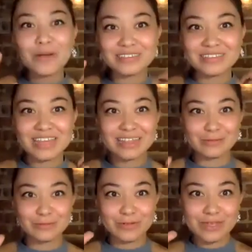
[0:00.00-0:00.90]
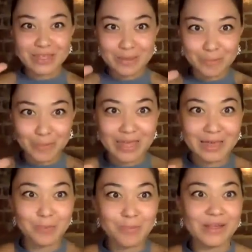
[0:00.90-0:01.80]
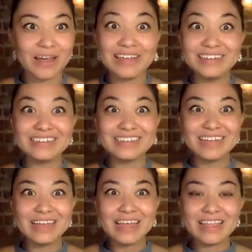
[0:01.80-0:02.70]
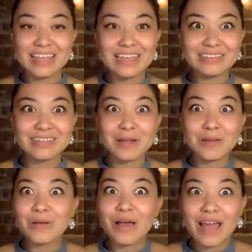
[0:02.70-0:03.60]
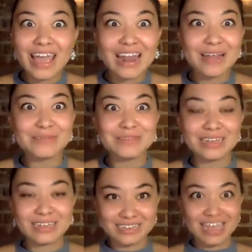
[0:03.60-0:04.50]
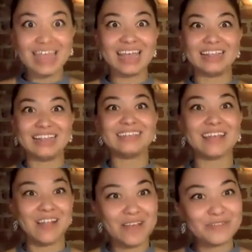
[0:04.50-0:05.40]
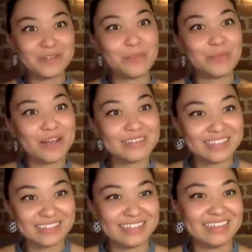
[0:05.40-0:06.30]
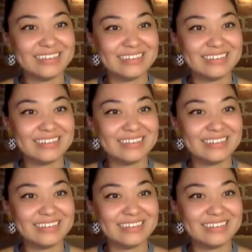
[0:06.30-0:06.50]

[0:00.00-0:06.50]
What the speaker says: say these really big, blunt things now. And I was like, dang, I'll have to go process this.